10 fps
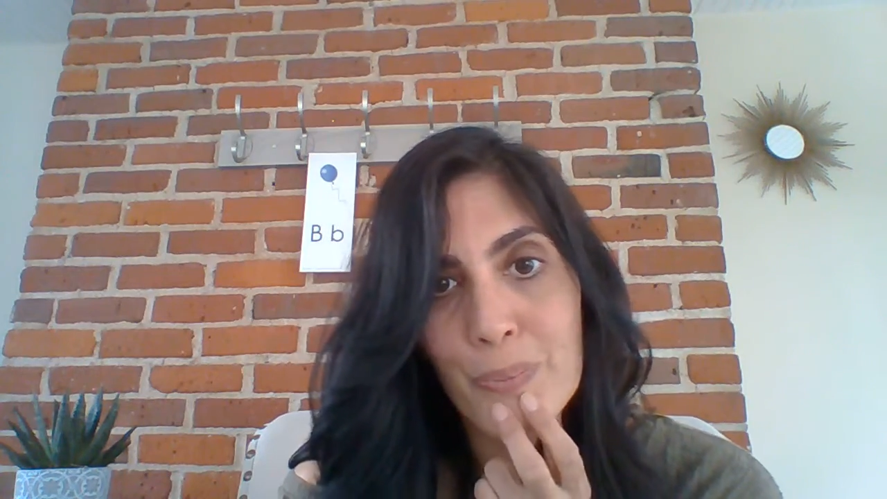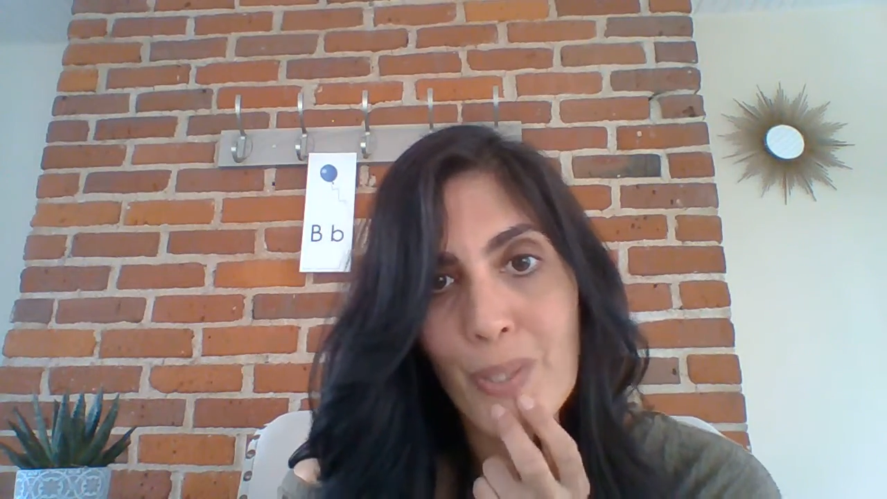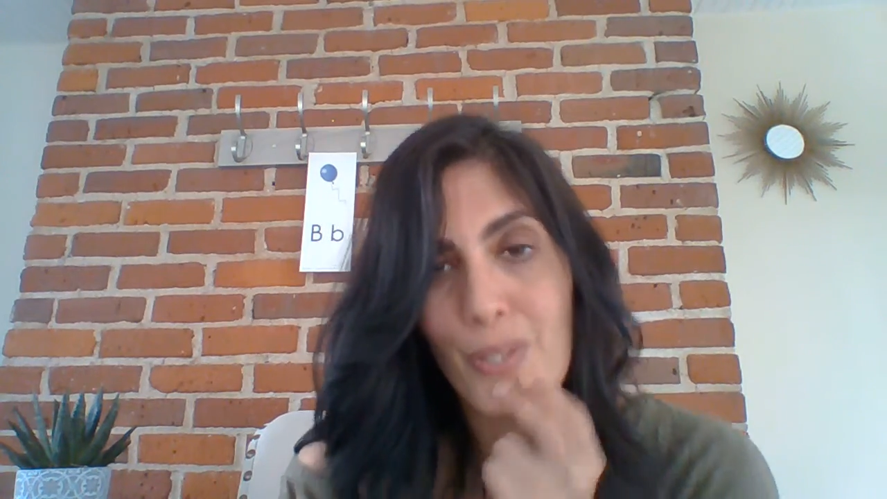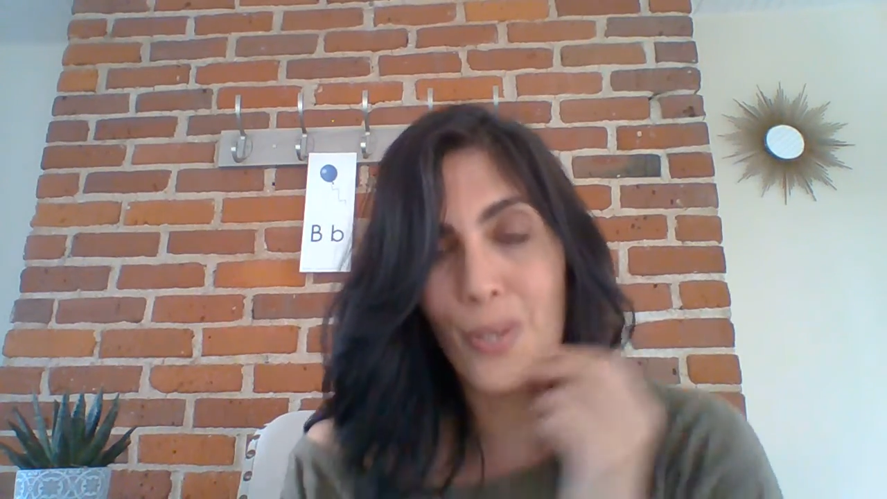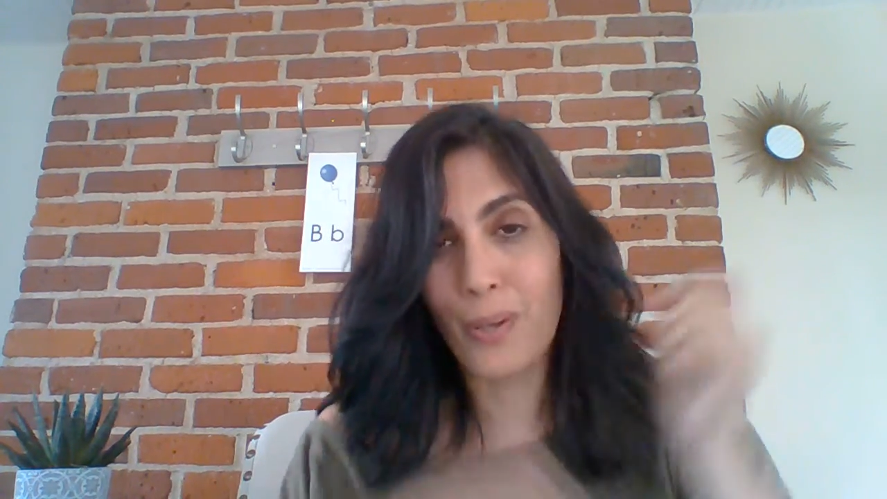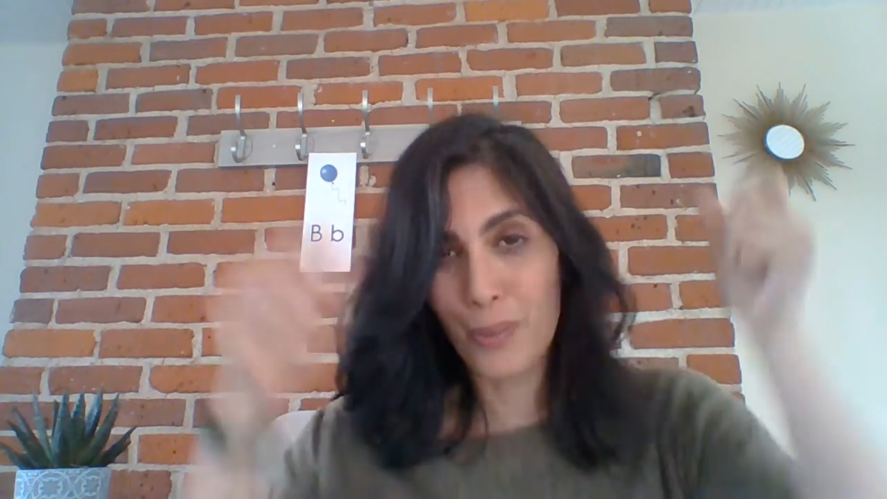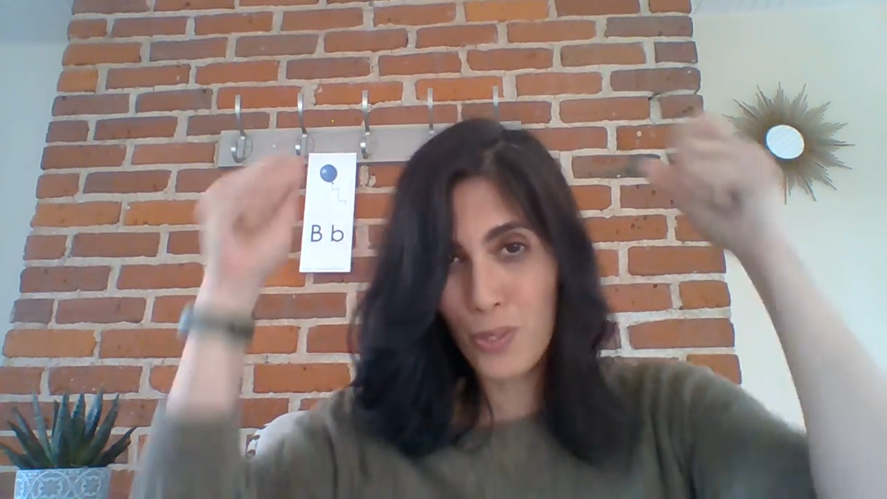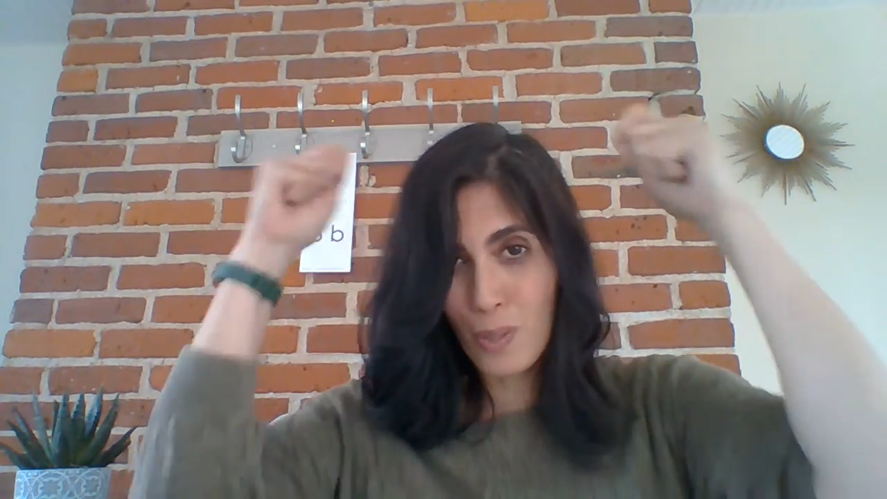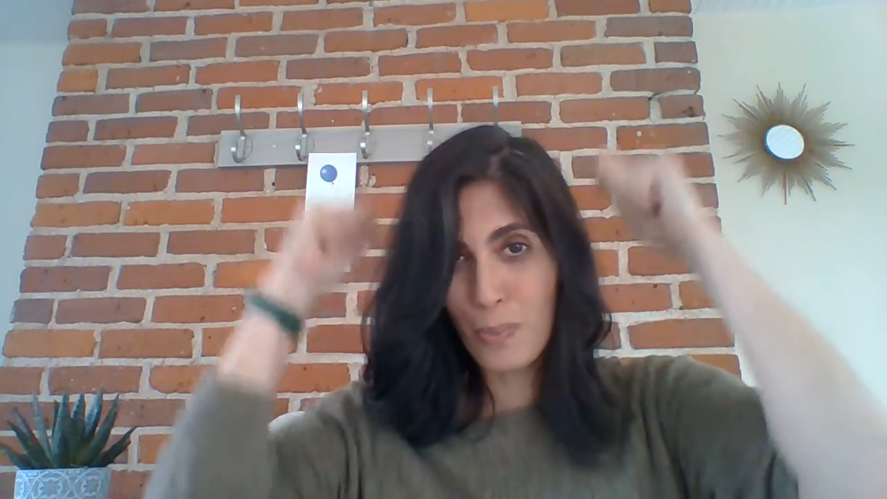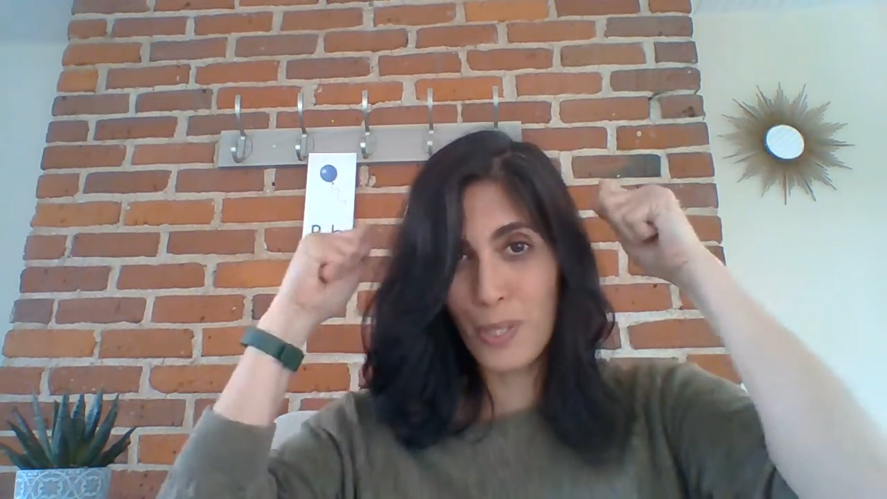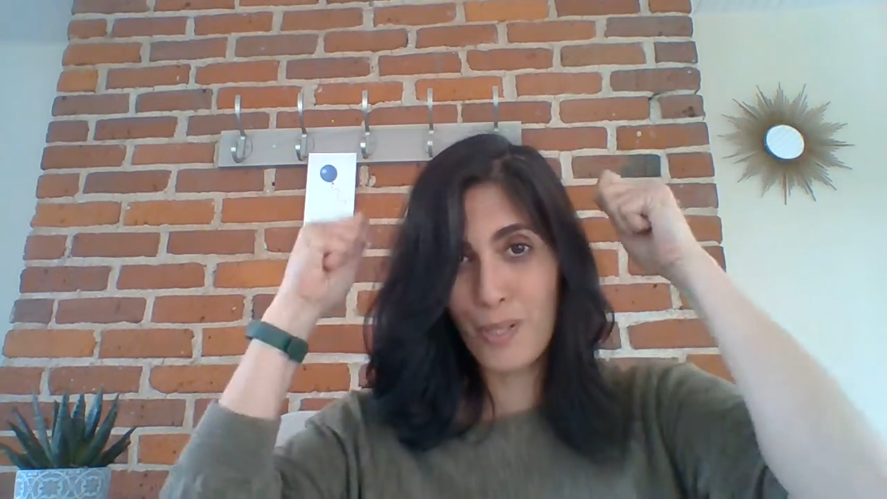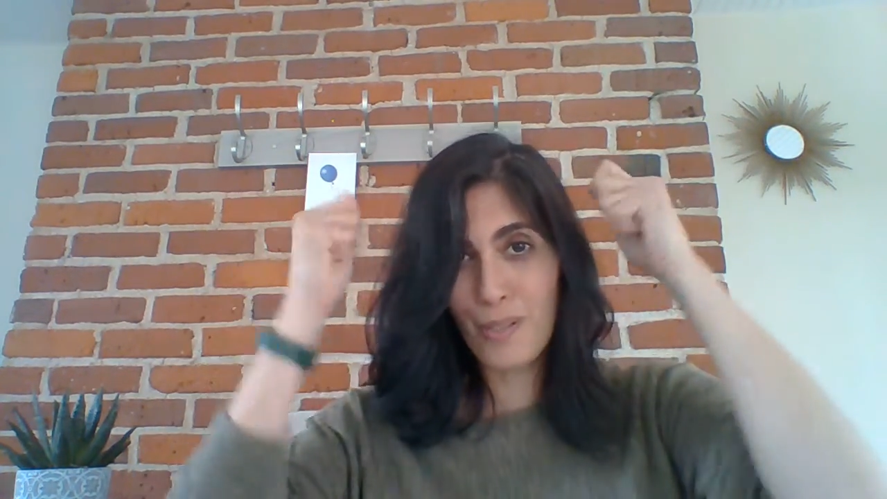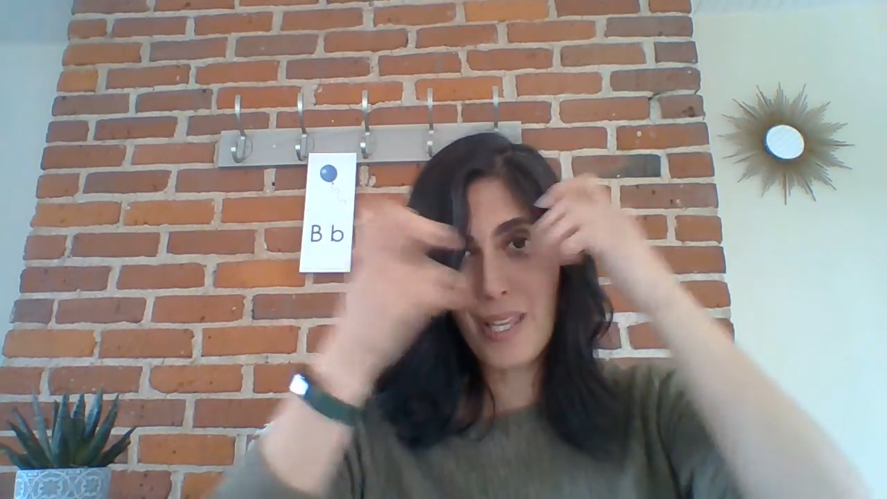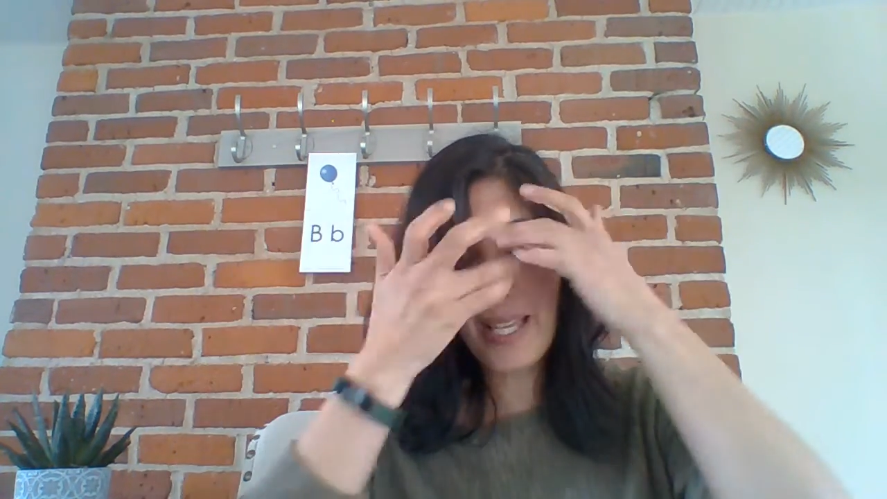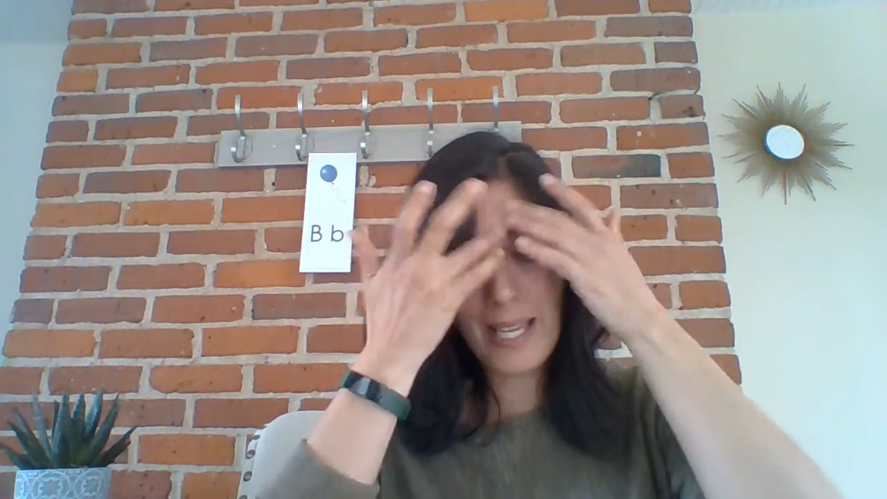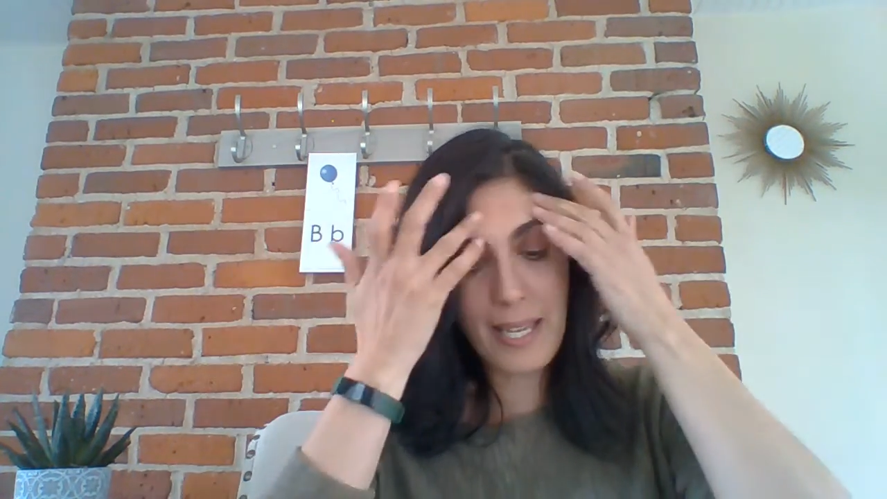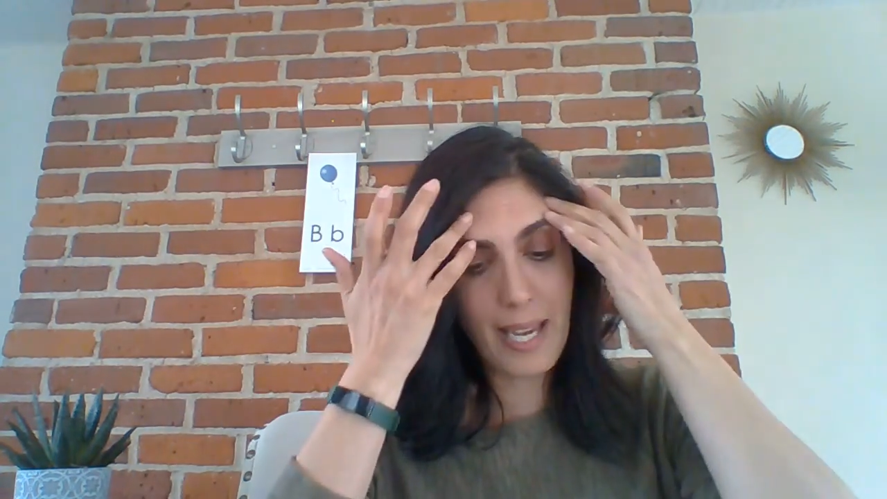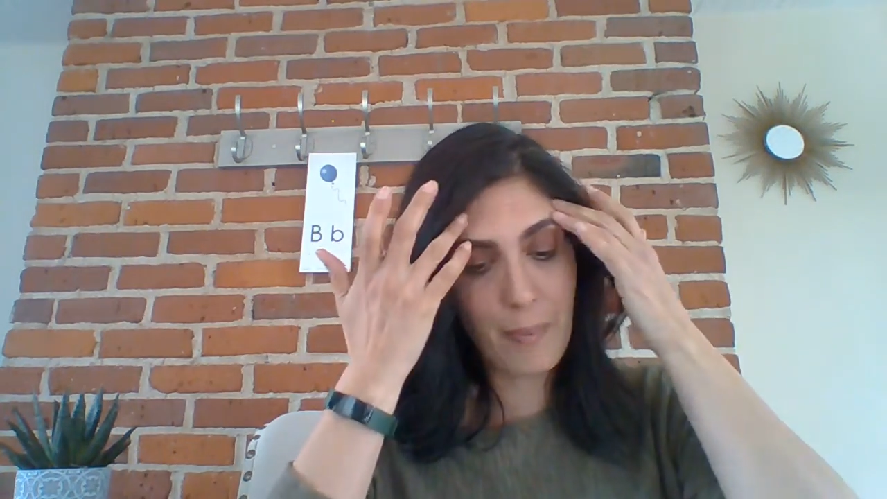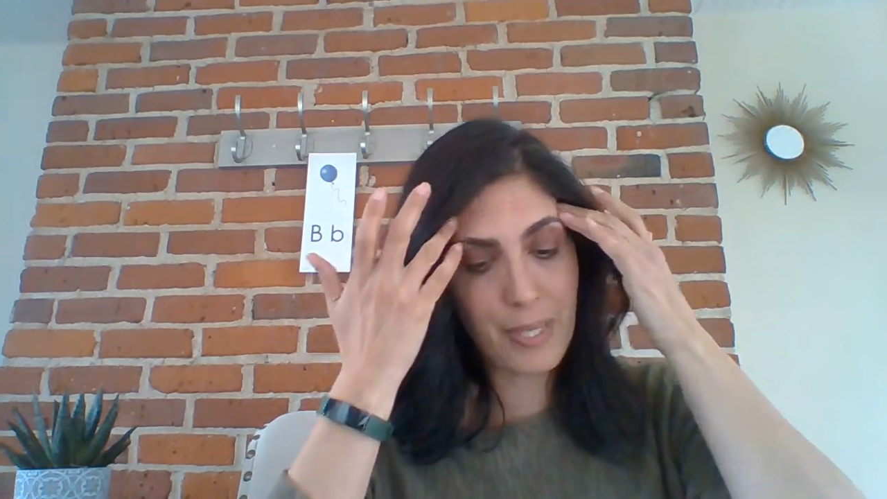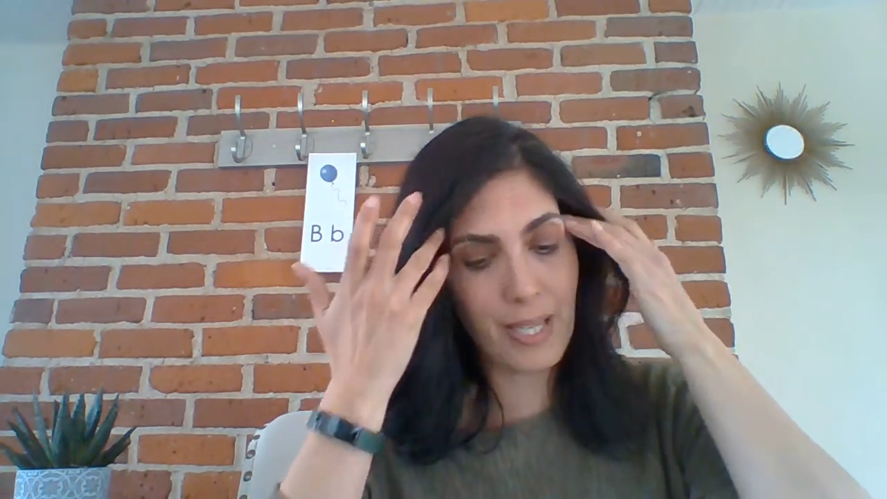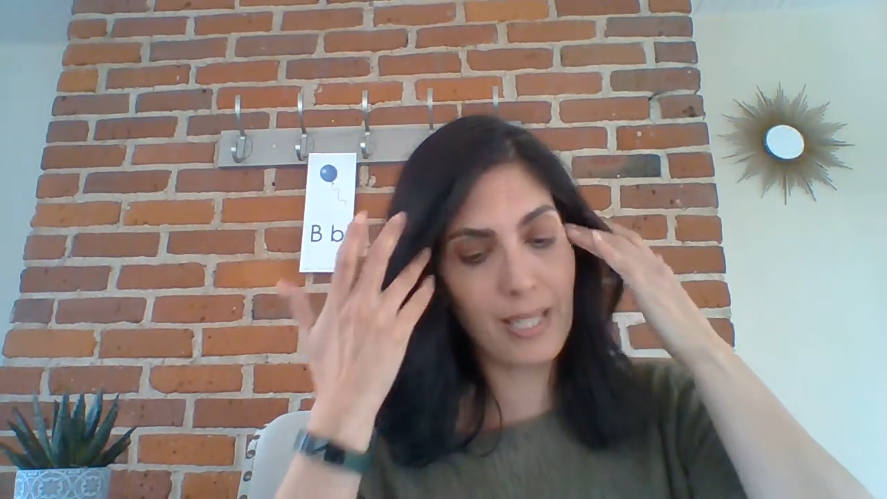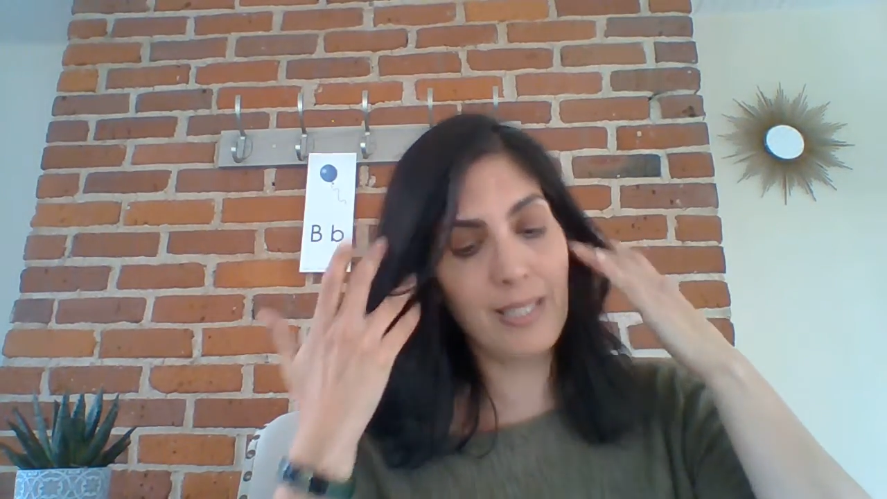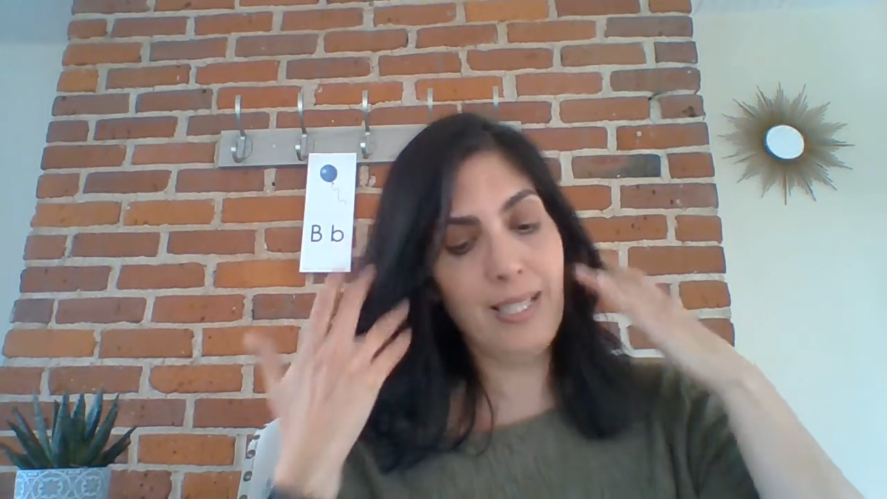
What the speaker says: So I want you to put your thinking caps on.